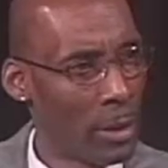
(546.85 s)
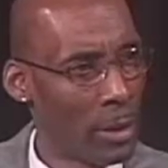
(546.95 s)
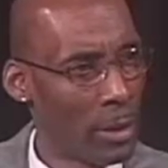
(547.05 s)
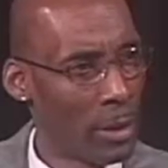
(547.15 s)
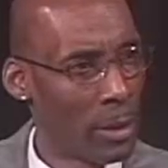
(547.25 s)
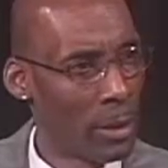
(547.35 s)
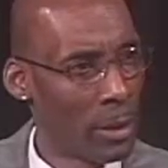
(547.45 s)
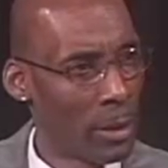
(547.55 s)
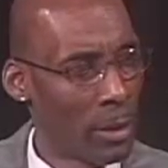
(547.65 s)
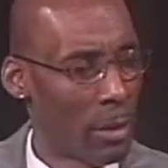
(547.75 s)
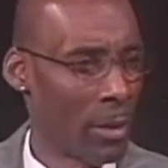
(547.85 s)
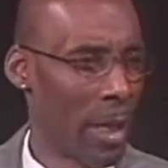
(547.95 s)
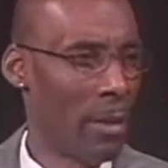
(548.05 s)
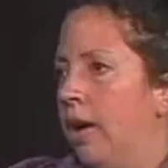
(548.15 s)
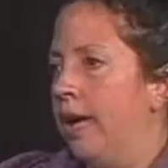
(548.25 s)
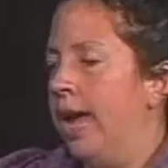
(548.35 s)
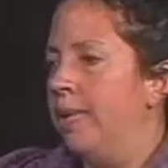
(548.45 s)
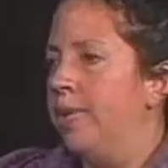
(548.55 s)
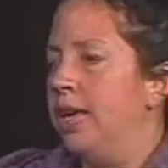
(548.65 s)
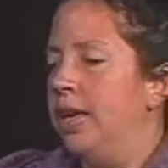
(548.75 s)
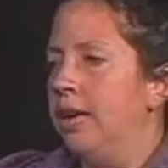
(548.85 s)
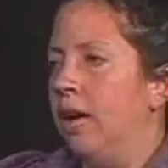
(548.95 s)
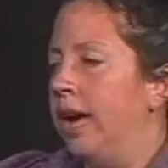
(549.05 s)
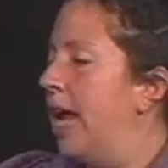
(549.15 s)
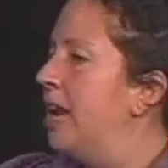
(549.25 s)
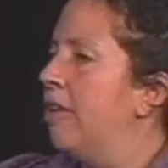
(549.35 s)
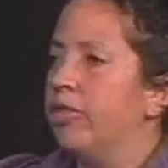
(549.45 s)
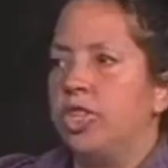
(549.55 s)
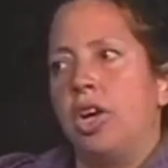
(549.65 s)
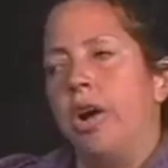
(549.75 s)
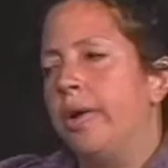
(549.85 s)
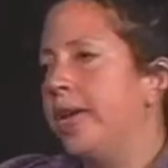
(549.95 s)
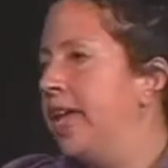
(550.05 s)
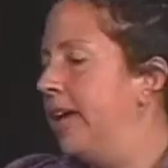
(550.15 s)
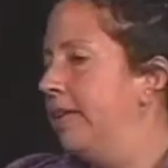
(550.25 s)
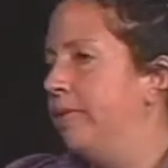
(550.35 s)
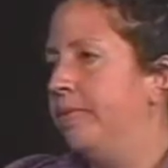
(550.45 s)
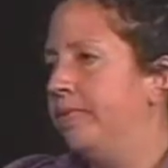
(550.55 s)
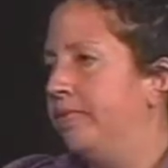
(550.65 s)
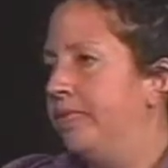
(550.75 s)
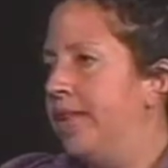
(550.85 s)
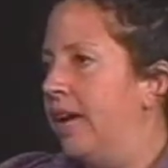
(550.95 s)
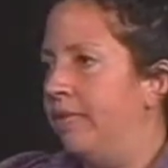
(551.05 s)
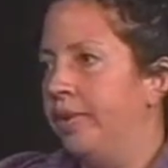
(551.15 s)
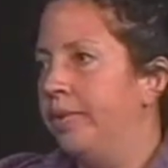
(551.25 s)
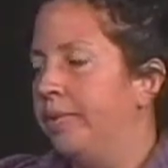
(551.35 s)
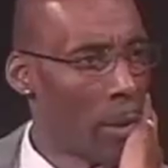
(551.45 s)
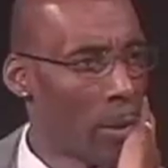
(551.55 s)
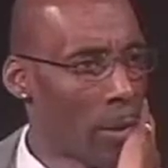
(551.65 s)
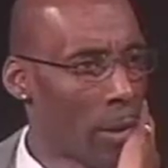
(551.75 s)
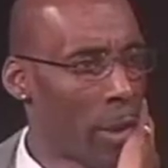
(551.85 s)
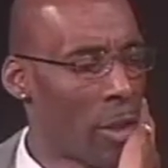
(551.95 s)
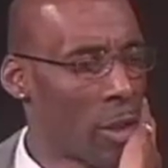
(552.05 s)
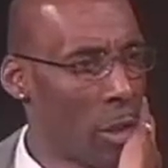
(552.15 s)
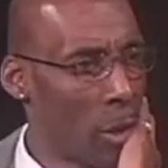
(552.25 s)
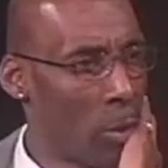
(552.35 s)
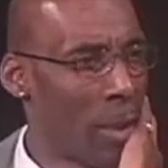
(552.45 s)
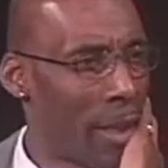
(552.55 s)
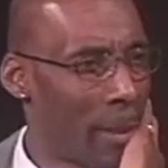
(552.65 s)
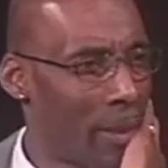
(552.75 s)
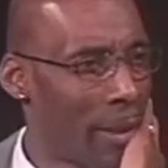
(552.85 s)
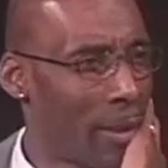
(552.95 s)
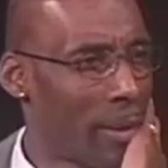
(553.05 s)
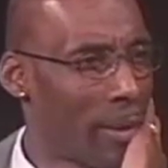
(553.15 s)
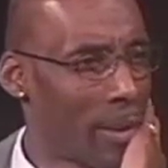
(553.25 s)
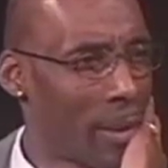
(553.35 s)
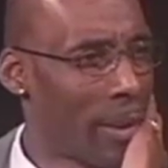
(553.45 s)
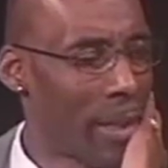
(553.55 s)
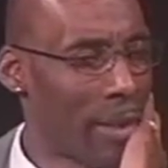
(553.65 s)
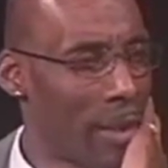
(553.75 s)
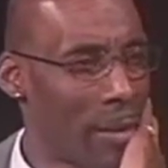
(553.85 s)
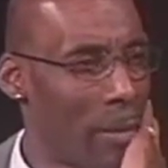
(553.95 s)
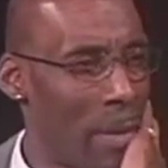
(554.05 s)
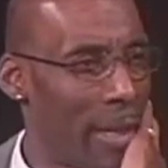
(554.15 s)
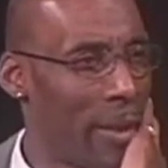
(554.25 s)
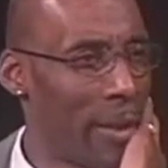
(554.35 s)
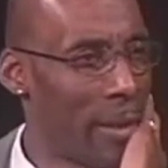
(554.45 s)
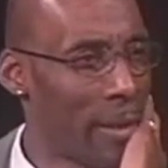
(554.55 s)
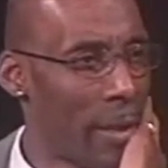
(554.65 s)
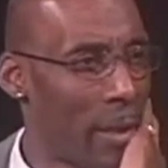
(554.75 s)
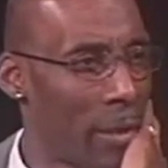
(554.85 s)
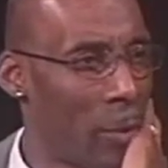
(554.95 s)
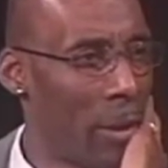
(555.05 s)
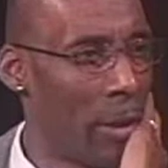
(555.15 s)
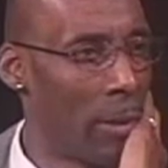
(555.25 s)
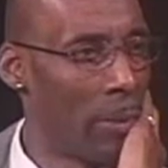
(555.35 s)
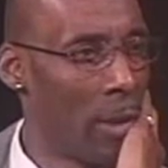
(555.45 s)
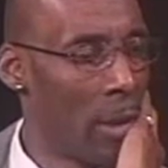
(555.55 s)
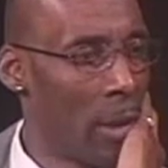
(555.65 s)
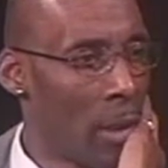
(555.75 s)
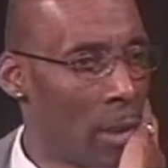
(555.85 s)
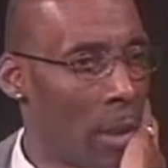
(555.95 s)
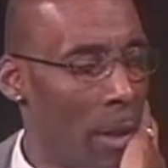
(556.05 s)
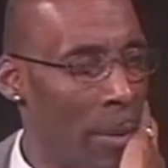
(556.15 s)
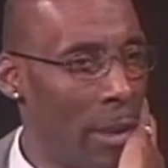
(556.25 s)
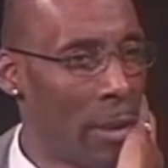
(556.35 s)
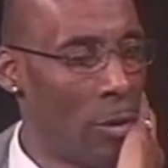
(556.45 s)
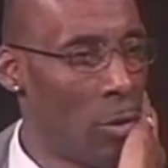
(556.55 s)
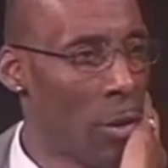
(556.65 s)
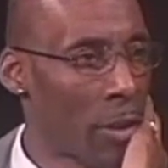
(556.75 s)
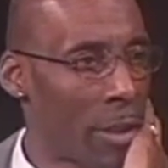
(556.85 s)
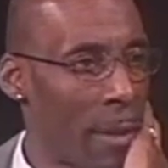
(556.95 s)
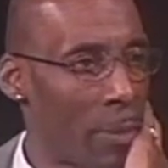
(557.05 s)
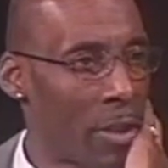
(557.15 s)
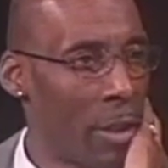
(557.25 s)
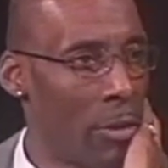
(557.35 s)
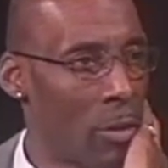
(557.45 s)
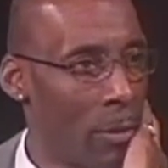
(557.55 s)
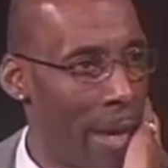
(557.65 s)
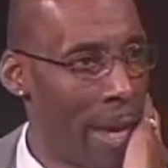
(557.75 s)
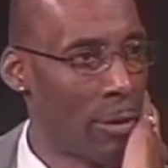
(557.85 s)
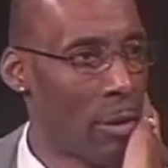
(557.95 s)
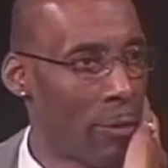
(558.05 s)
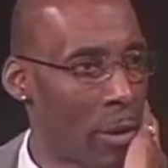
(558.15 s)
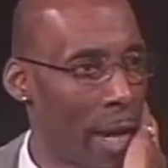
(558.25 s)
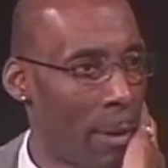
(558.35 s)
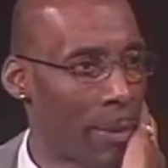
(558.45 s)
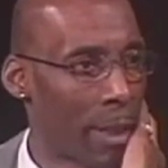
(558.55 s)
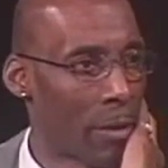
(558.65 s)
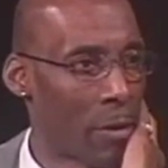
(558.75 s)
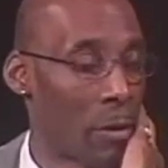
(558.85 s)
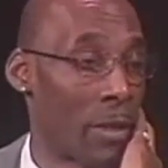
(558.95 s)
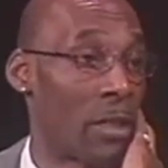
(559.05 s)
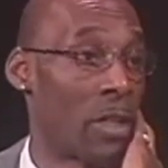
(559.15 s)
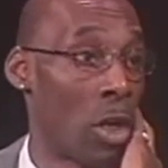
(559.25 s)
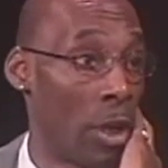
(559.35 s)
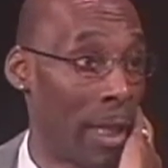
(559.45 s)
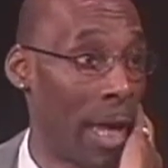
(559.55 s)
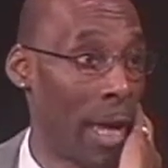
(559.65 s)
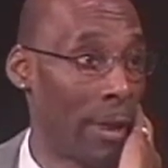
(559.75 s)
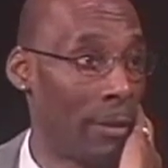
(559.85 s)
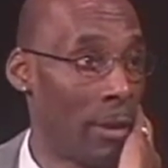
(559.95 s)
Draper, Graper, and I never saw her again. Never. Wow. So they showed up. That doesn't make any sense when the New York State Procedural Manual for Child Protective Services is online.